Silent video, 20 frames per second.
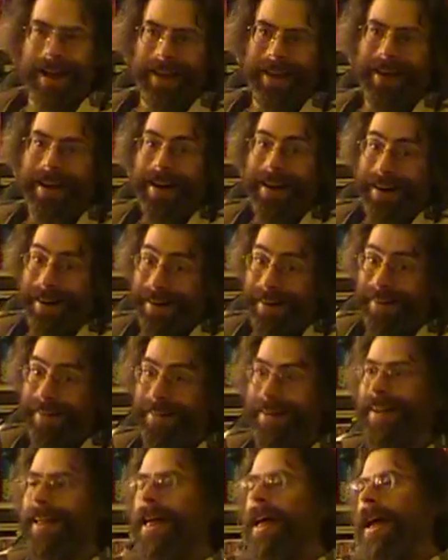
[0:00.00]
you
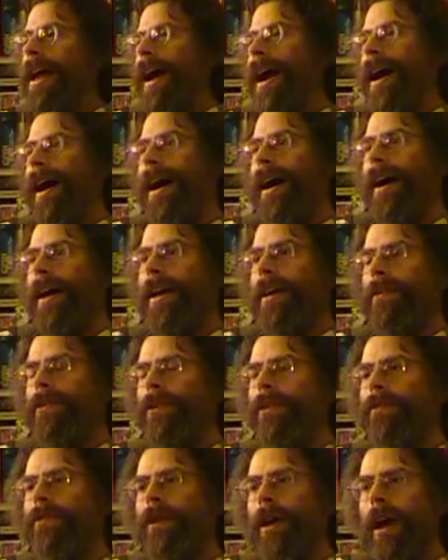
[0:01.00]
know, uh, if
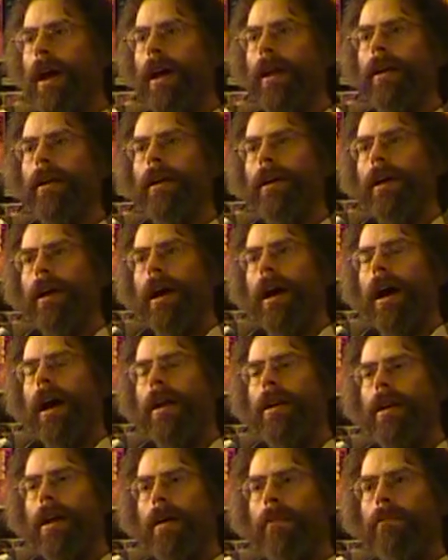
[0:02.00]
you've got a
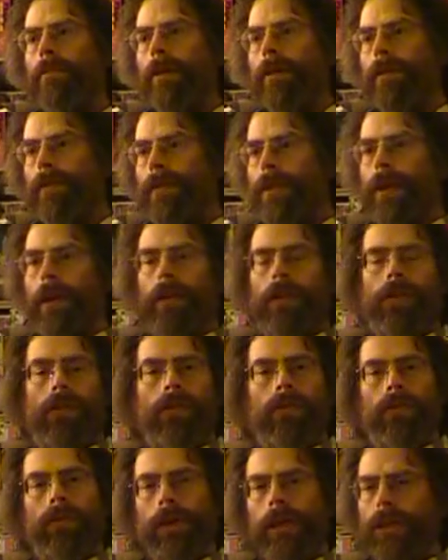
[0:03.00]
number of things.
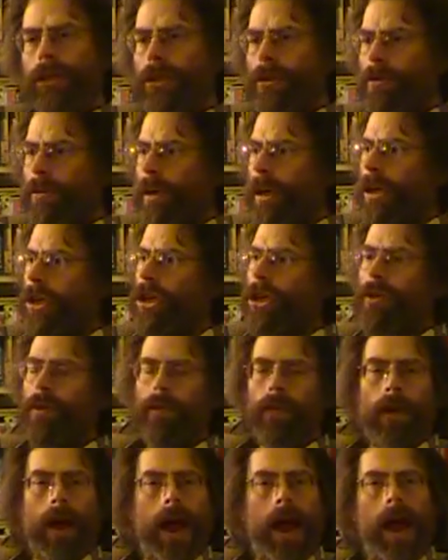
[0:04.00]
Switch, switch.
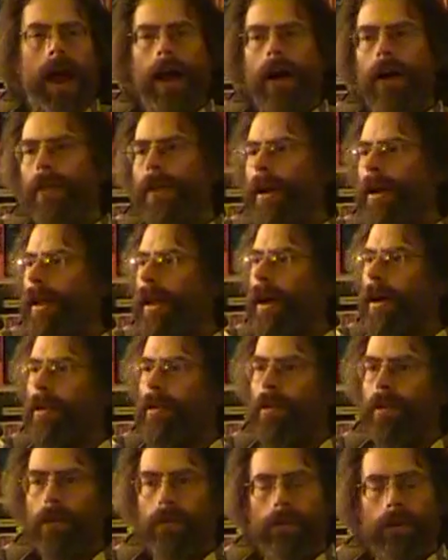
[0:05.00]
Wow, that
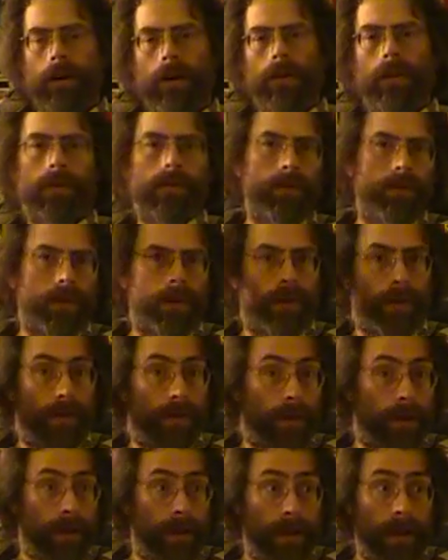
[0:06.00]
allows you to work through the,
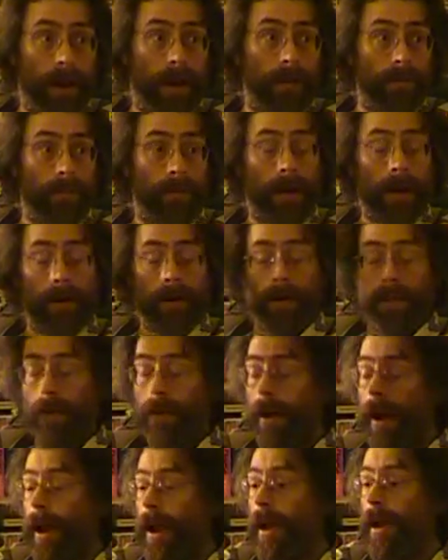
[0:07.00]
the cloud better, although
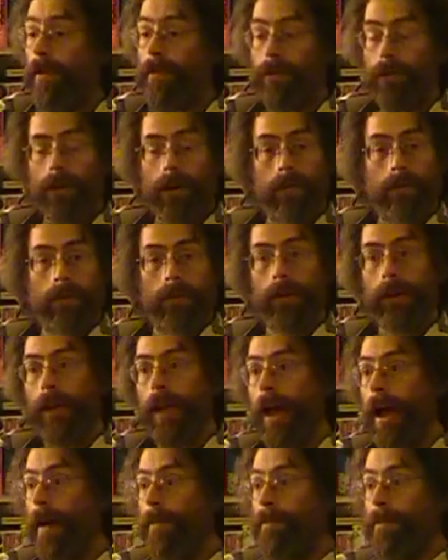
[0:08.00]
I have trouble with
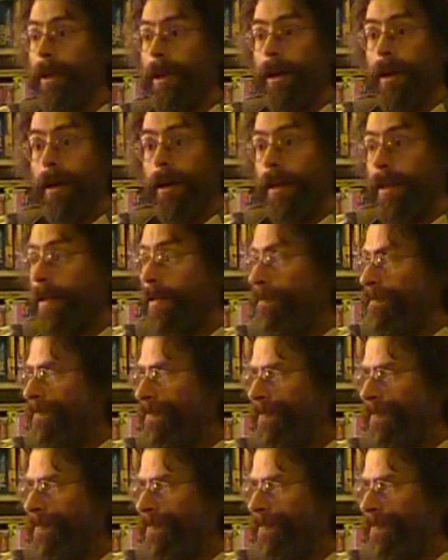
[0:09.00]
that because